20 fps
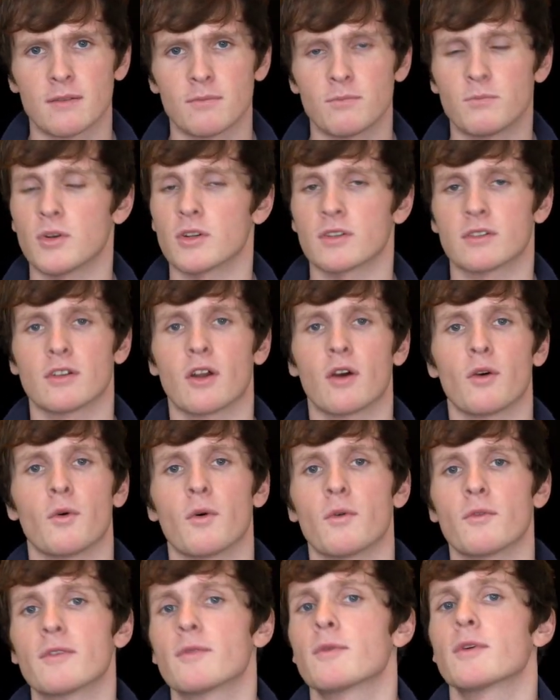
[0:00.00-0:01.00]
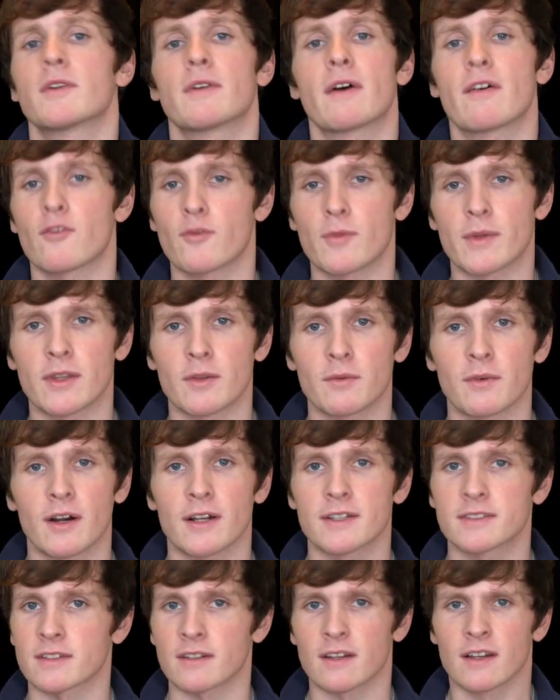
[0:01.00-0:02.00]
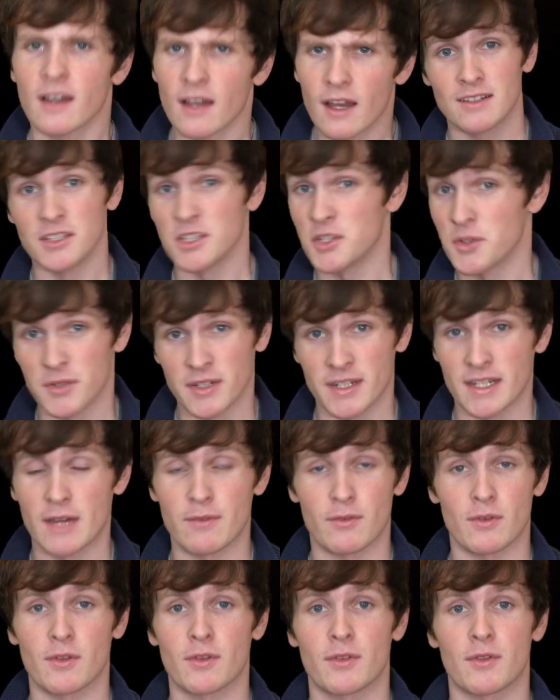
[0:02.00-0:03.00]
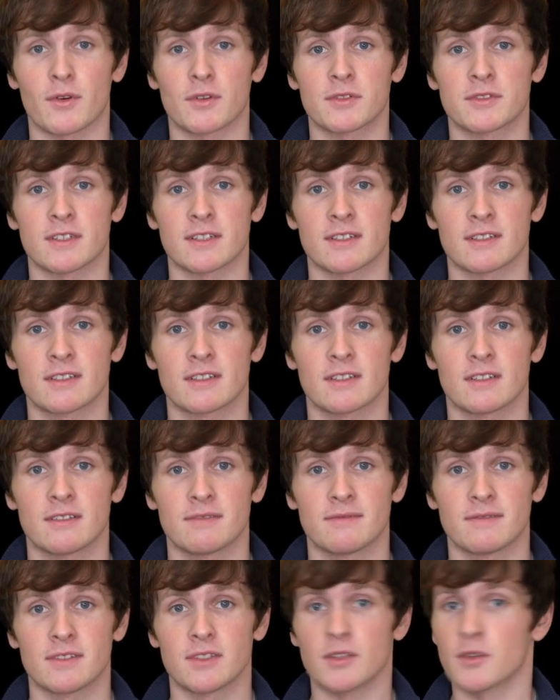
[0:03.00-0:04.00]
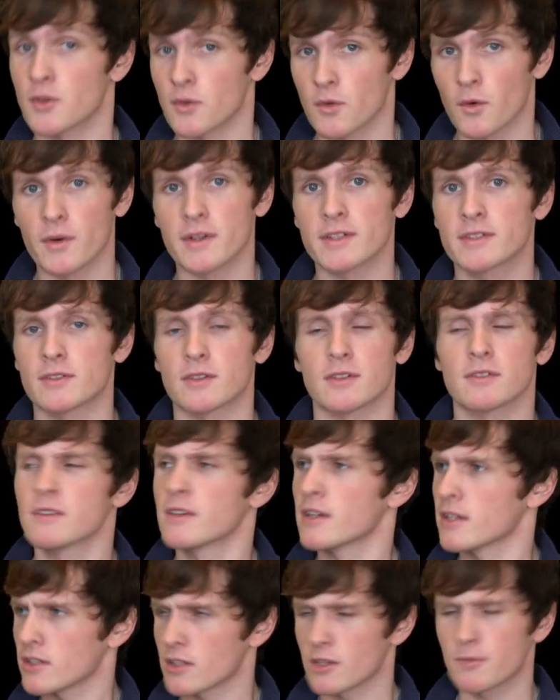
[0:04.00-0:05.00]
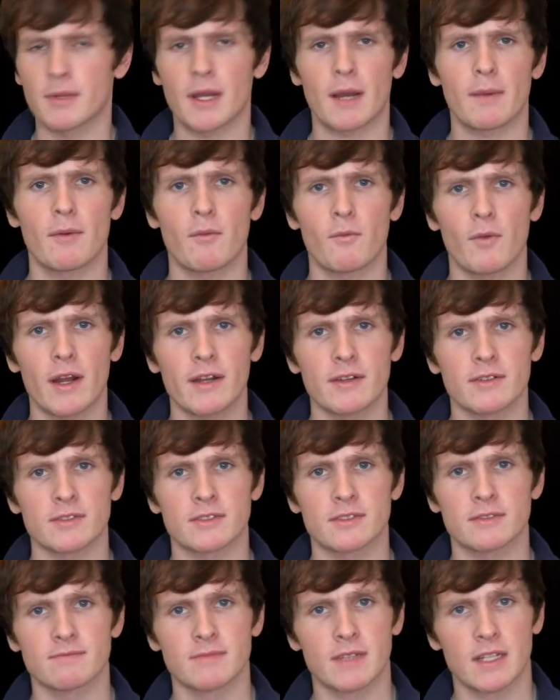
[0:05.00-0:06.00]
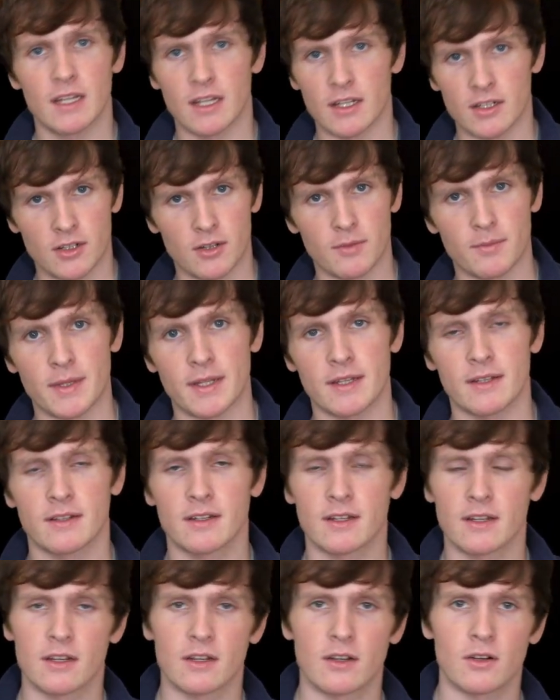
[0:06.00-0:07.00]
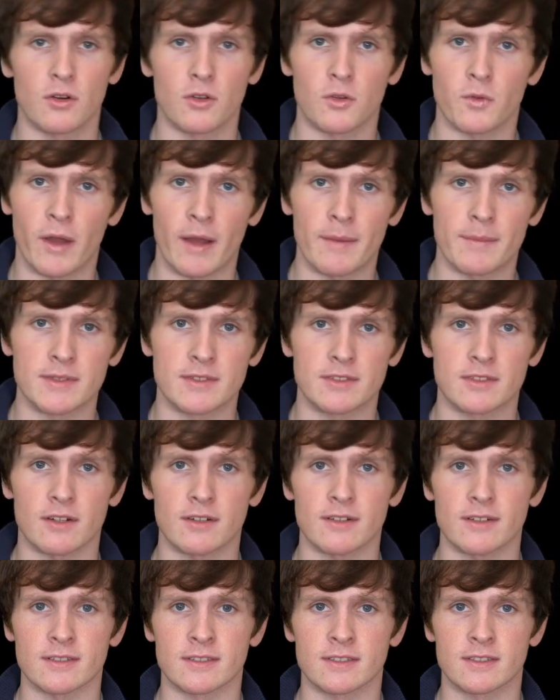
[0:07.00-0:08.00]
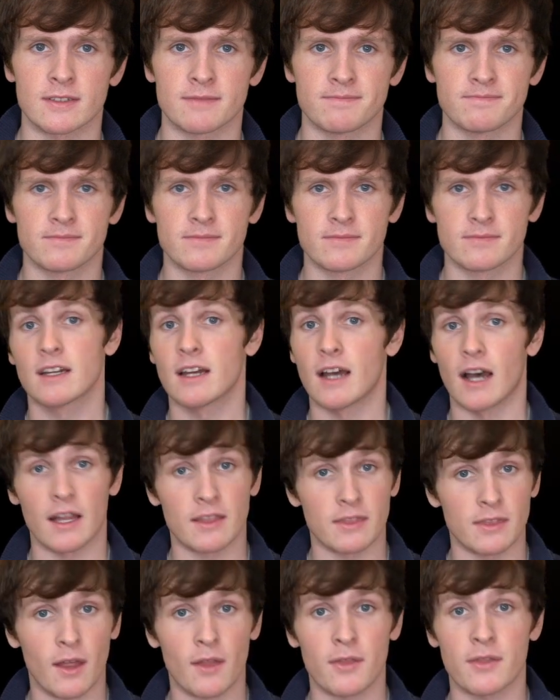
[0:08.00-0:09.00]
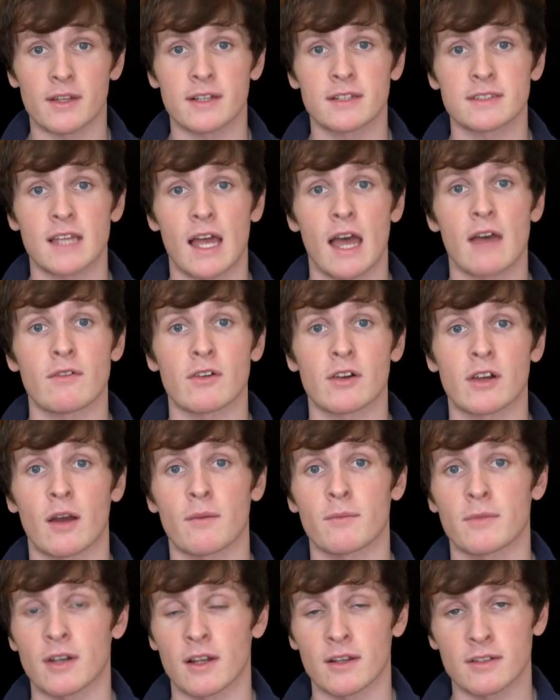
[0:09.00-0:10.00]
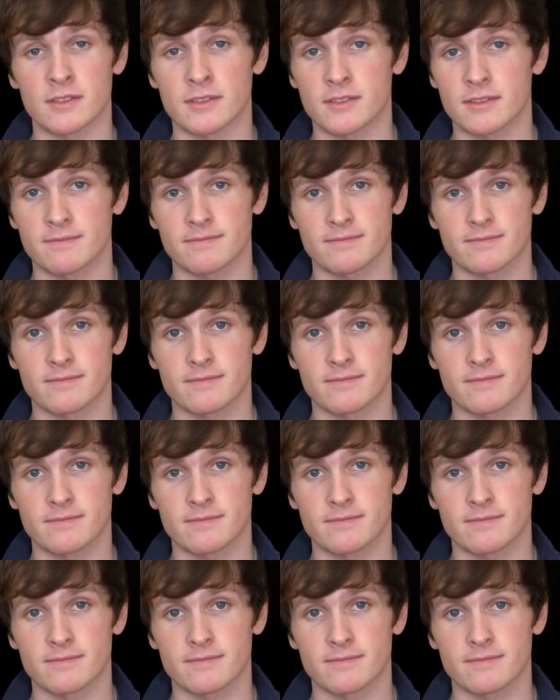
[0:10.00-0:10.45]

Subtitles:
But no one would have ever been the wiser. You'd have never have thought it. You'd have always thought, it could be up in Wales, it could be all the way up in Scotland, and nothing has ever come close,